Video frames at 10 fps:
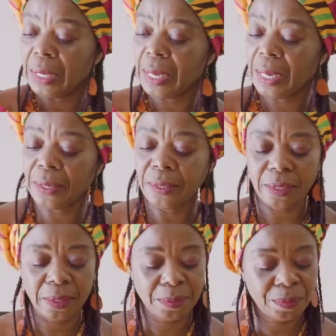And
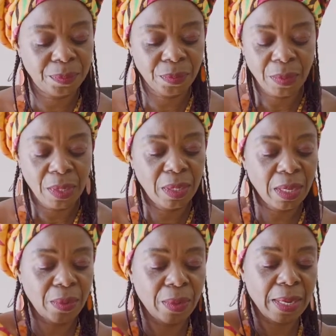
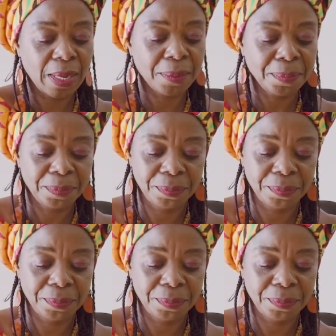here you are.